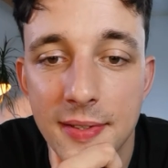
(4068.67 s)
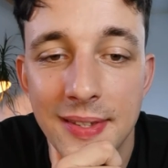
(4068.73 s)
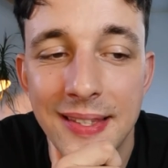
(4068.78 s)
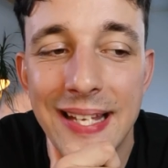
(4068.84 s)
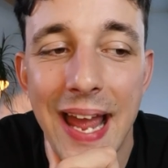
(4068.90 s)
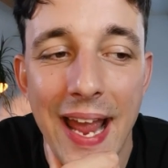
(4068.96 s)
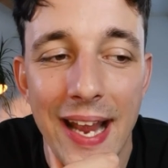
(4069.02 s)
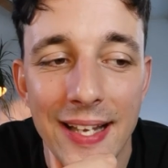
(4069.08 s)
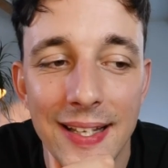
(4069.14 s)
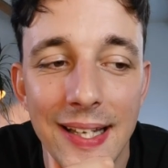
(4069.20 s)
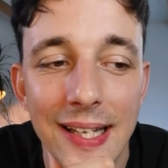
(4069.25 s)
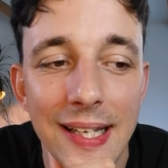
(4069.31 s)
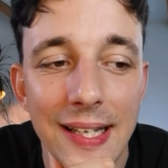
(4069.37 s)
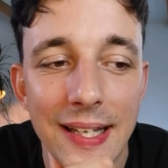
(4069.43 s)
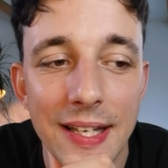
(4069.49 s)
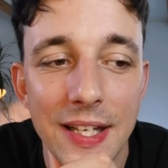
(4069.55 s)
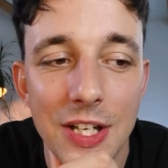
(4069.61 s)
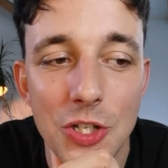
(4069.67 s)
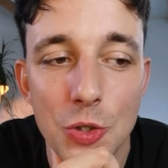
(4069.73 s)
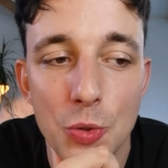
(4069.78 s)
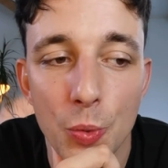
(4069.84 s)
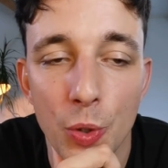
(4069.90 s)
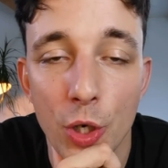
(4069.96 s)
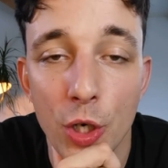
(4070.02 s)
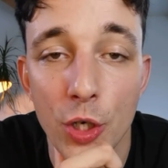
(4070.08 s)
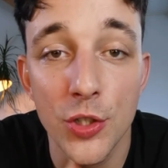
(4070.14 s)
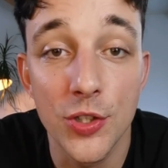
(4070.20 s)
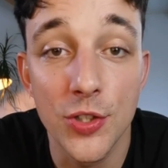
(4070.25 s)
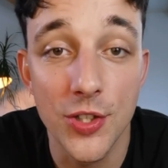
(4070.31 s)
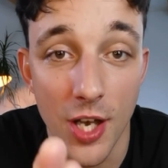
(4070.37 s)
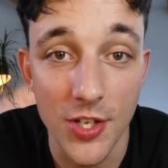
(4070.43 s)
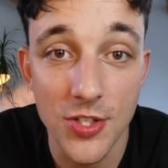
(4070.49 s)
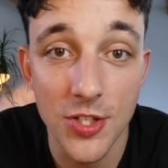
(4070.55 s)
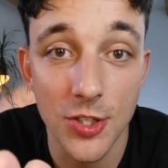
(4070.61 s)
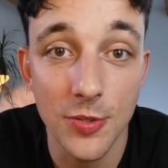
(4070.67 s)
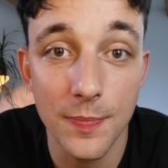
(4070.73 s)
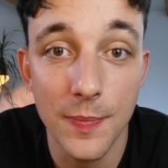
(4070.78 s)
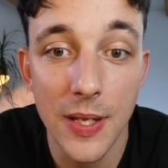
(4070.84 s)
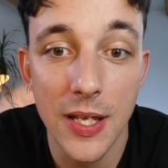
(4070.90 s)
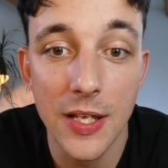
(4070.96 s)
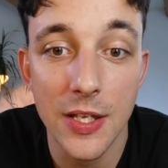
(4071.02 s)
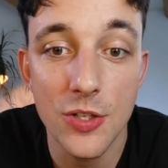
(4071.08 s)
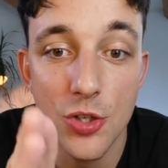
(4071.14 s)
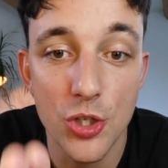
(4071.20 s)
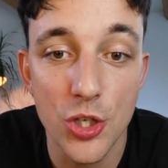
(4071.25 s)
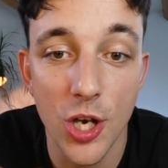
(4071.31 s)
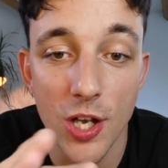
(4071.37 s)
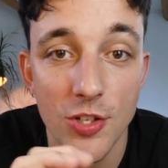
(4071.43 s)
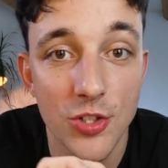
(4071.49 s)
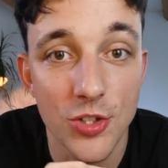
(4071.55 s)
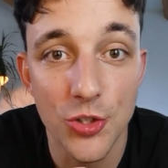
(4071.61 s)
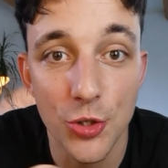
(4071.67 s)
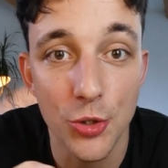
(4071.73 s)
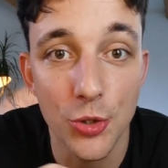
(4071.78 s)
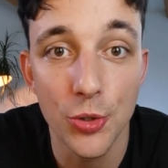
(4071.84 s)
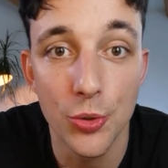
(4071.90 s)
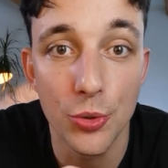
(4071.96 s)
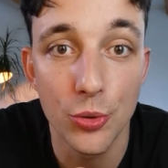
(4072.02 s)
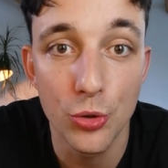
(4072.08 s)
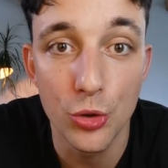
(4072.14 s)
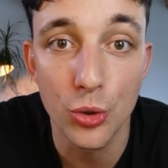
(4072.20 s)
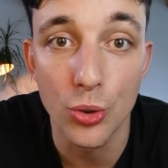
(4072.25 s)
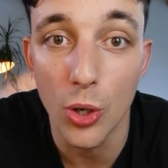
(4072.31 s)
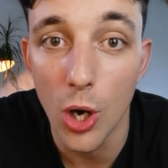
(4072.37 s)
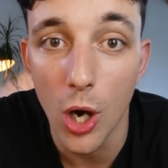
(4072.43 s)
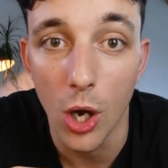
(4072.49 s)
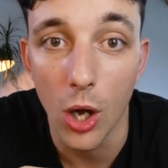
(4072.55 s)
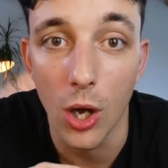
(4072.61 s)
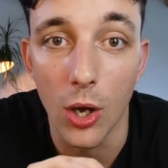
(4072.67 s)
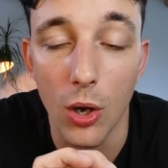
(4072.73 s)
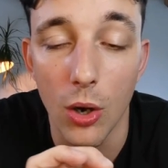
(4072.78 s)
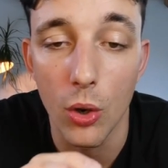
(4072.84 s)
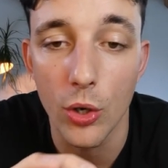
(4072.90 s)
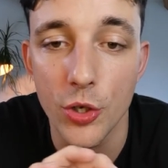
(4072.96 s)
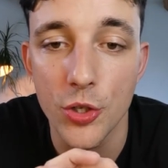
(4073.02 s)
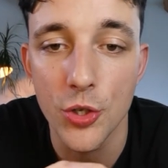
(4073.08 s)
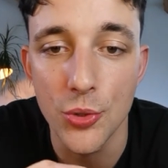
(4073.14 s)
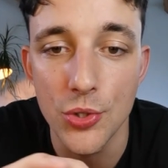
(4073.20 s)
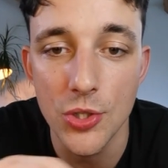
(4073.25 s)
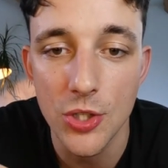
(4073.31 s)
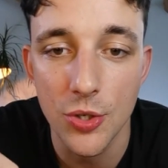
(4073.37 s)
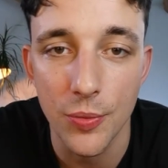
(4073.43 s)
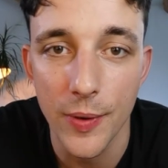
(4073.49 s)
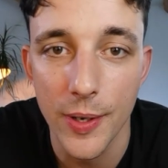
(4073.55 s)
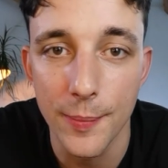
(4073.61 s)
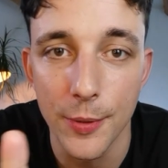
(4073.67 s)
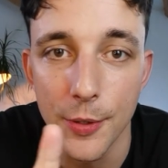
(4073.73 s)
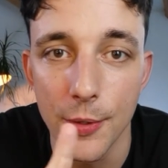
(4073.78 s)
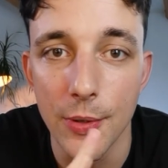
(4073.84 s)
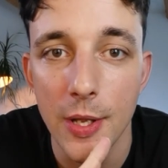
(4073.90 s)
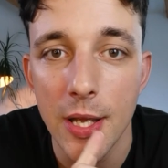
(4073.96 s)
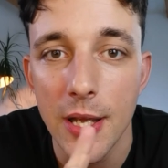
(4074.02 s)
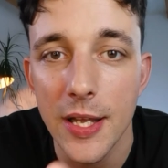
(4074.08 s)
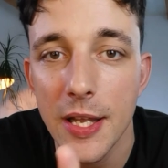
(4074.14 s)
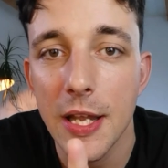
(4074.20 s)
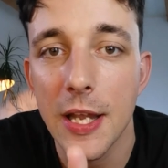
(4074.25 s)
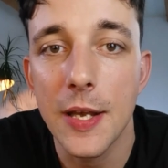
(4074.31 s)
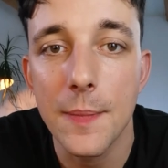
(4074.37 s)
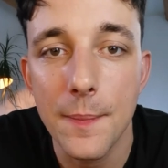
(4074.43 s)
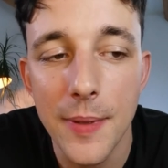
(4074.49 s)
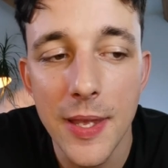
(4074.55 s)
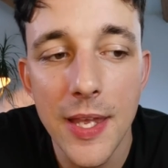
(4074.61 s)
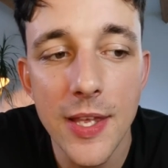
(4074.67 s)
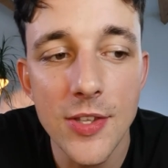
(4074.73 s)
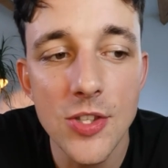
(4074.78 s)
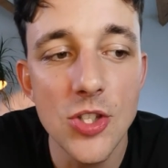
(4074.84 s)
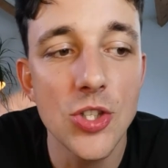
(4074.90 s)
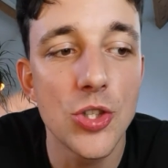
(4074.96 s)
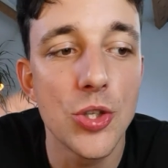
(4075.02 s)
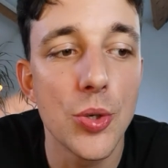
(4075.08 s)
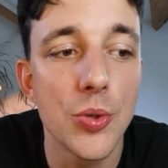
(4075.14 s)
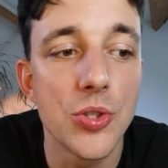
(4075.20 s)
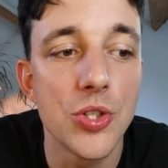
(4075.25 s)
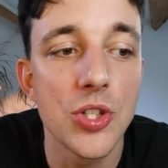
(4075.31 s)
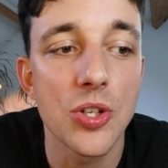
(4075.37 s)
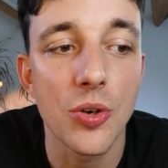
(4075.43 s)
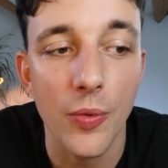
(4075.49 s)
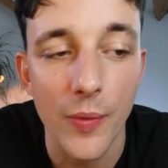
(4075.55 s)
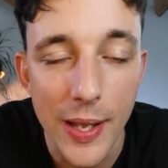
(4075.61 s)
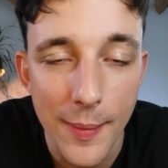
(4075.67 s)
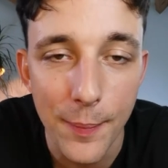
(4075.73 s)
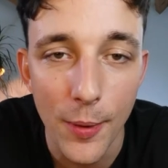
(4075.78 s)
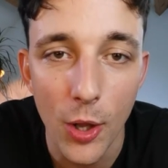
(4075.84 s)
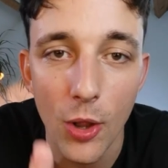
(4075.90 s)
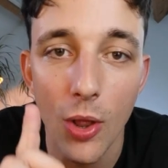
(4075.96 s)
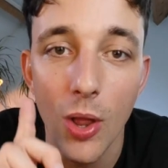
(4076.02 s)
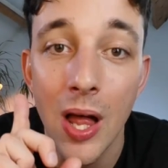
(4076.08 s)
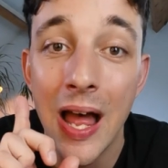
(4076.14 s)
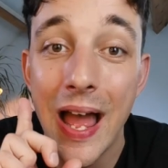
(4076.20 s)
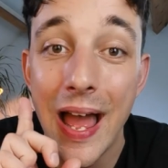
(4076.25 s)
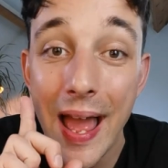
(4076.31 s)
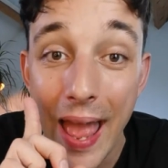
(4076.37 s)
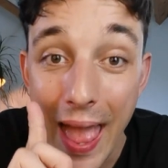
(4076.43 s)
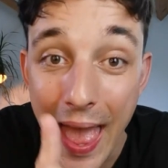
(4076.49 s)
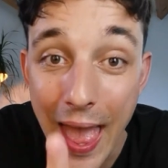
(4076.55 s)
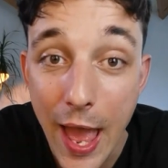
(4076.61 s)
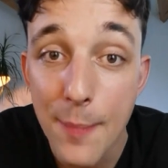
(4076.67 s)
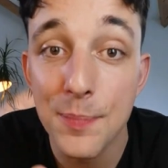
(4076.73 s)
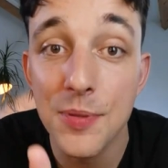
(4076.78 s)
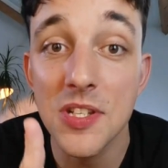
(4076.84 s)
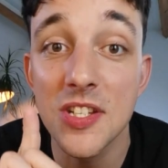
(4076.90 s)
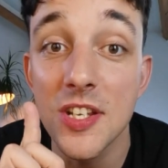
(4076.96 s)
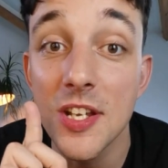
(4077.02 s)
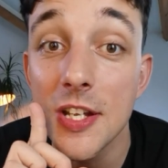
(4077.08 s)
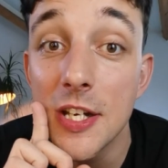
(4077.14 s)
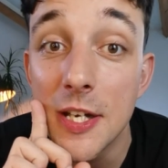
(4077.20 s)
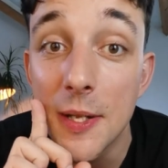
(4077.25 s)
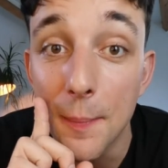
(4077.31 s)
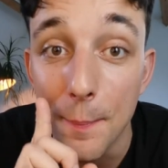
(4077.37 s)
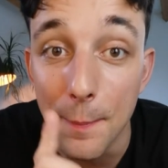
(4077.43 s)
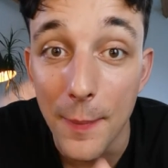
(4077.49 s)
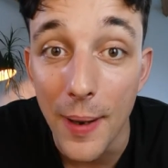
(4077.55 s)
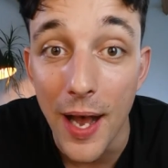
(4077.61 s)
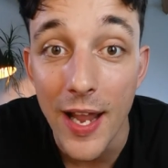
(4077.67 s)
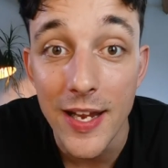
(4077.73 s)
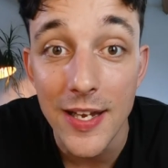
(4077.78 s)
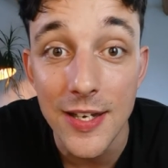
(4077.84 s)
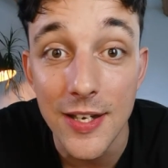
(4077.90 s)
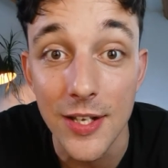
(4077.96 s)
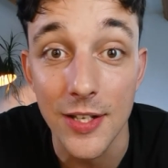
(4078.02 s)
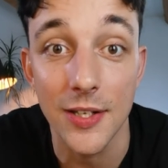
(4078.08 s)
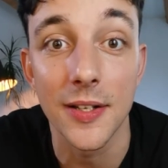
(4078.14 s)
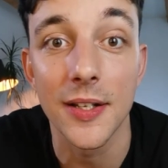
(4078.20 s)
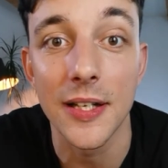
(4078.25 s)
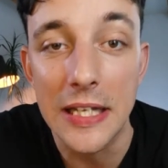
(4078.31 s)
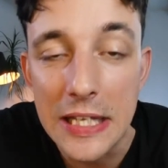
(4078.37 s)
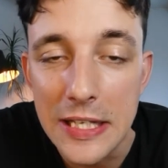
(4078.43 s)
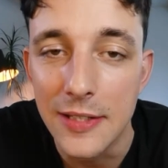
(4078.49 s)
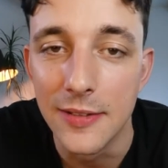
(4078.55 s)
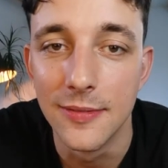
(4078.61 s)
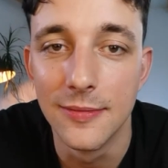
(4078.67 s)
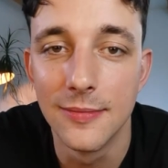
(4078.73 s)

Technically, this word doesn't mean just to draw or to scribble. It means to scribble absent-mindedly.